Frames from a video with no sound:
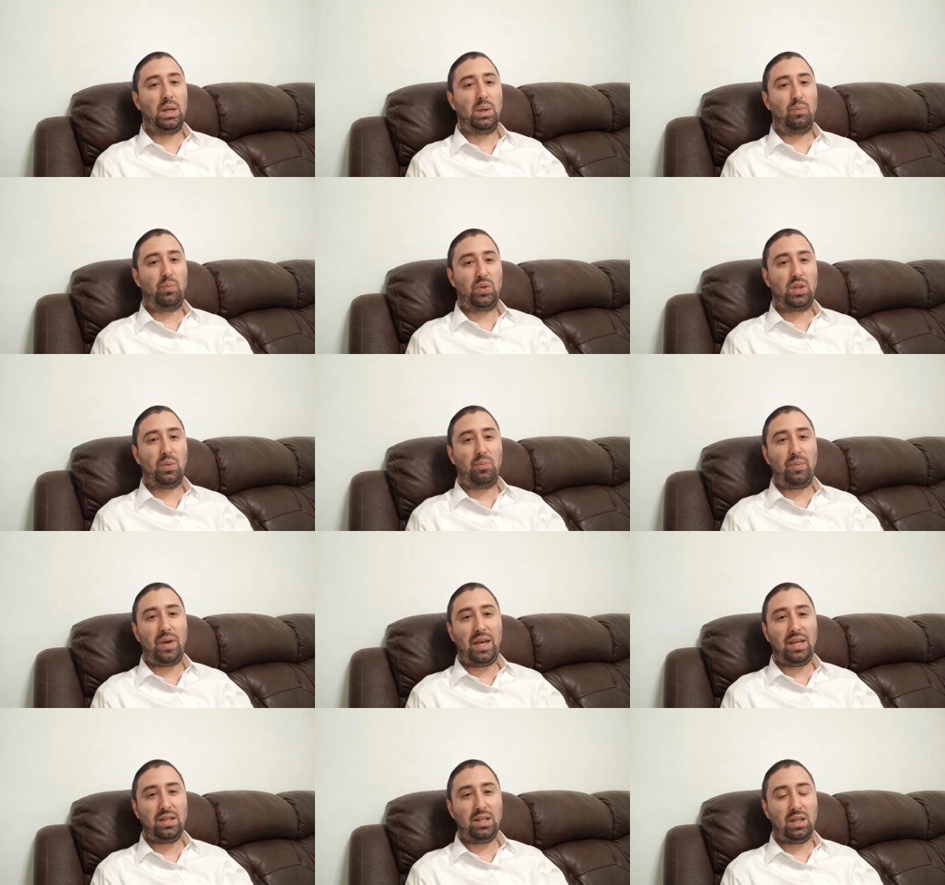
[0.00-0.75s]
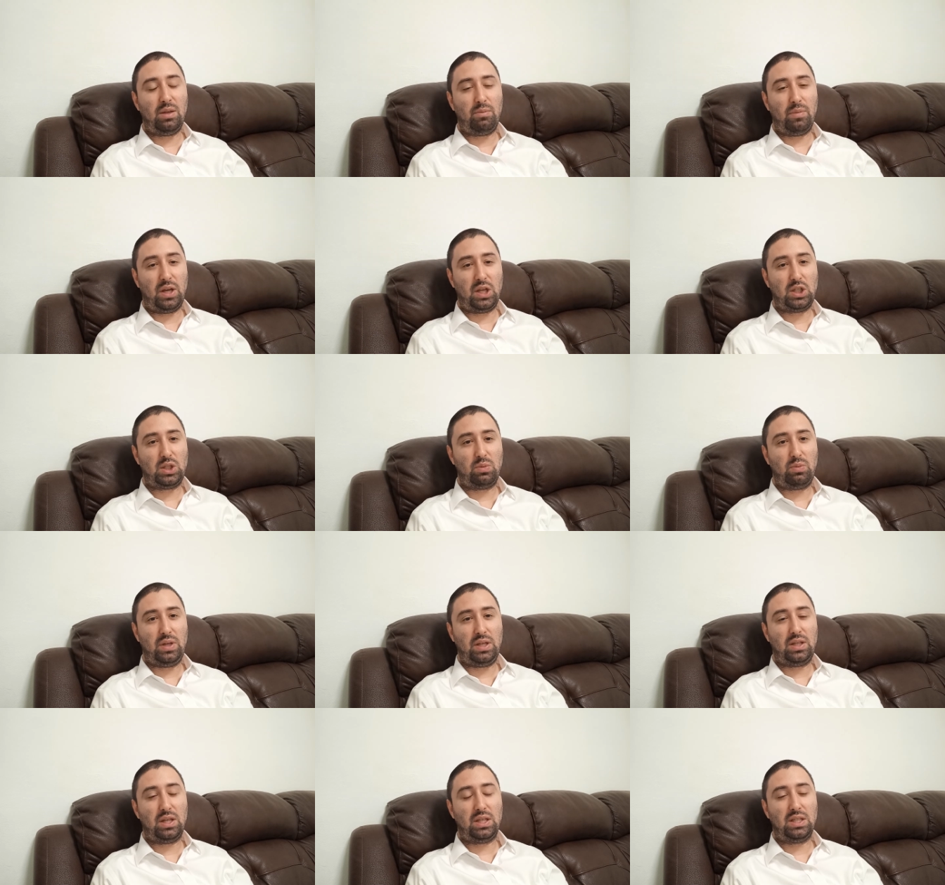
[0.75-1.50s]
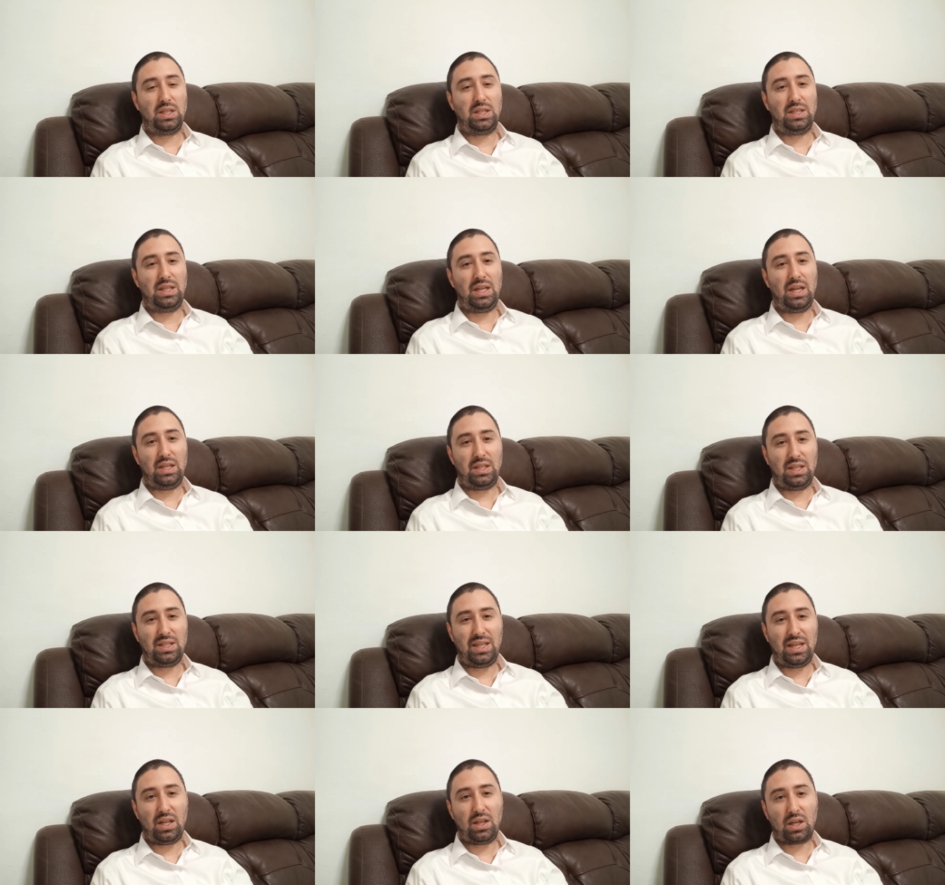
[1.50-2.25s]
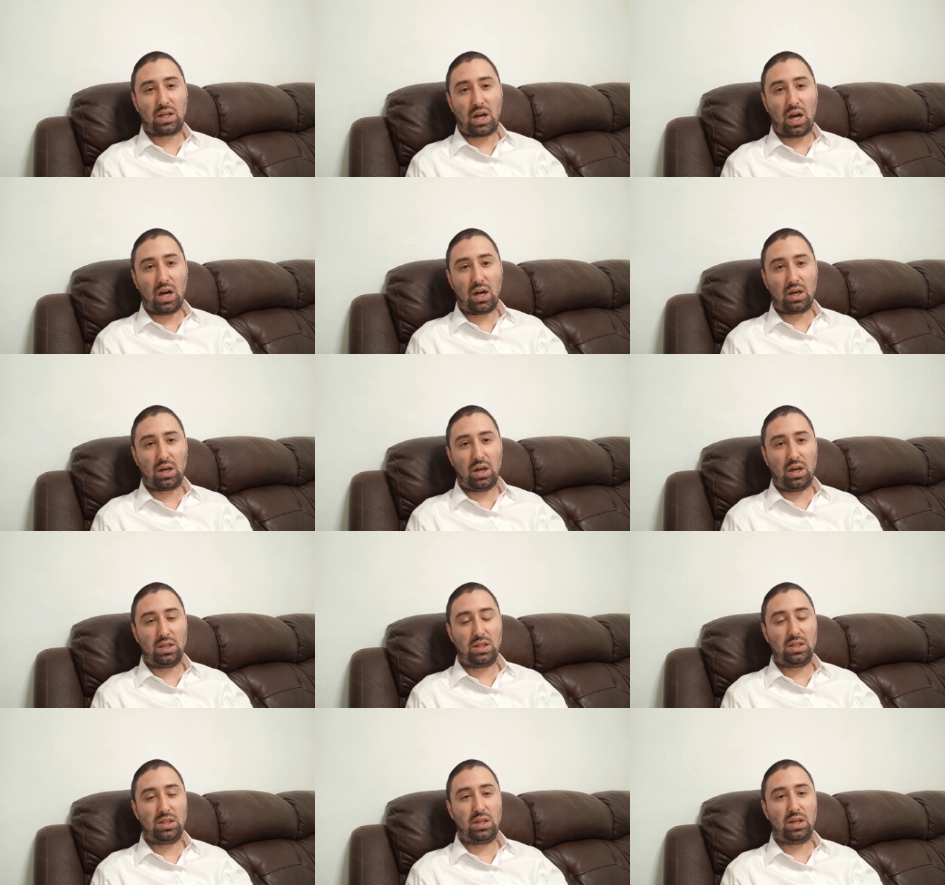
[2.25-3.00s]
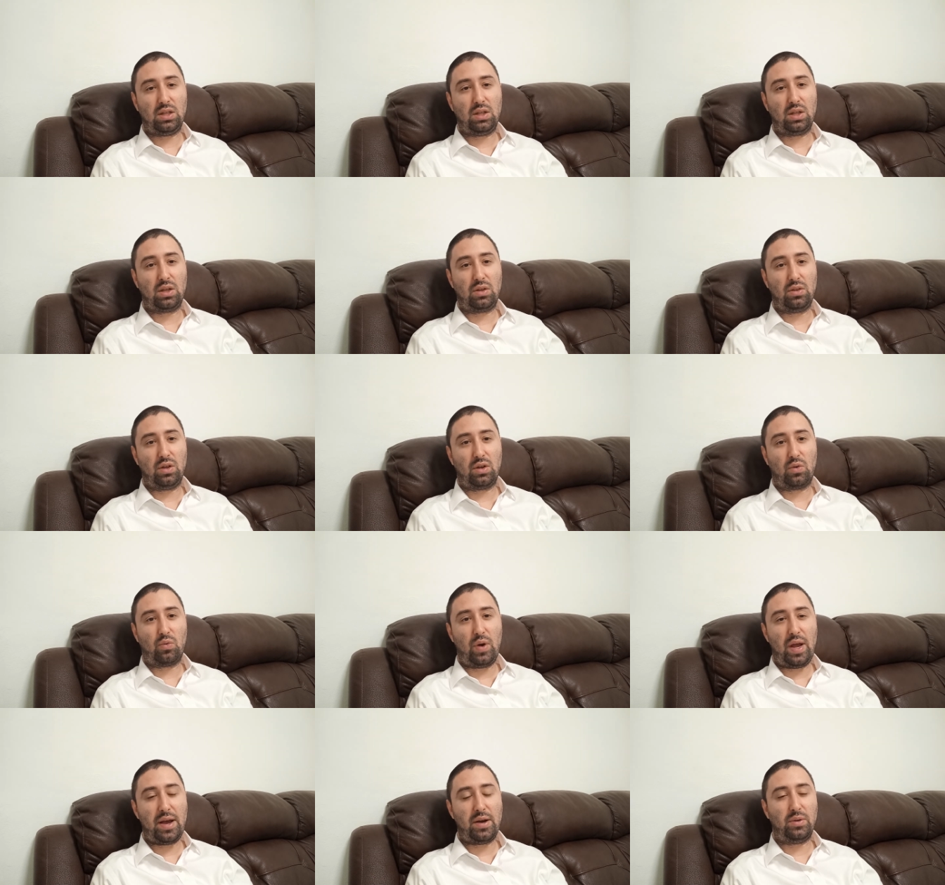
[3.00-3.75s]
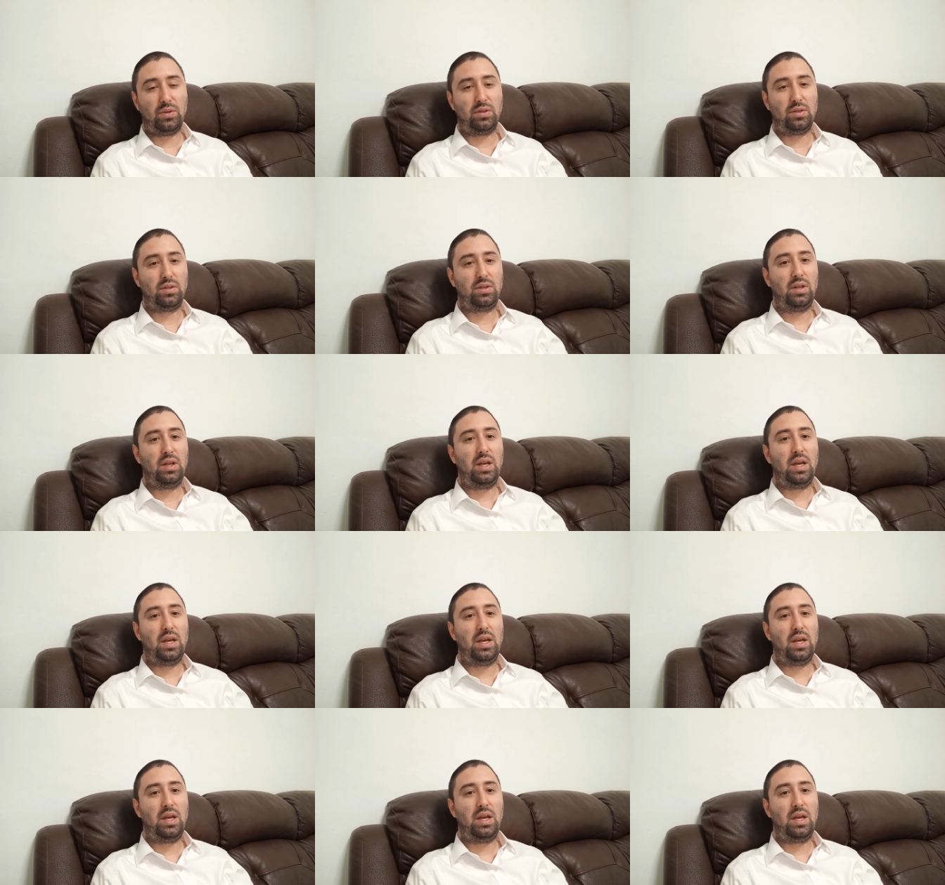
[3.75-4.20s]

But the main din by Shemitah is a din. It's a din on the karka. It's a din on the ground.